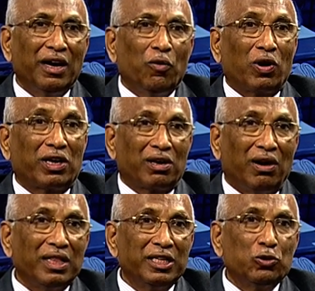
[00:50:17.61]
what are
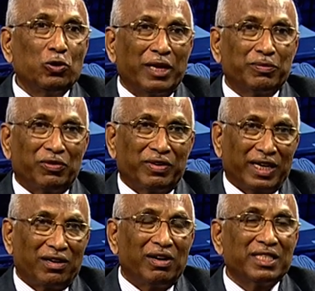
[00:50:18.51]
all the new types of
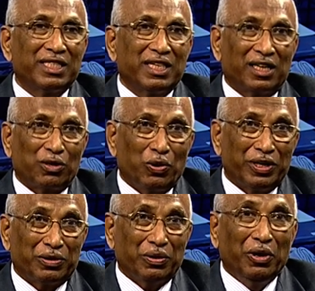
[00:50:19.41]
technologies that are going
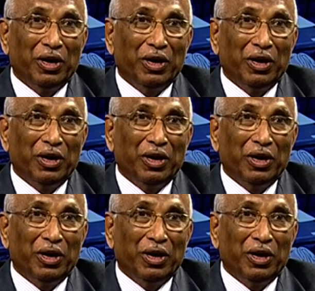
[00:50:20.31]
to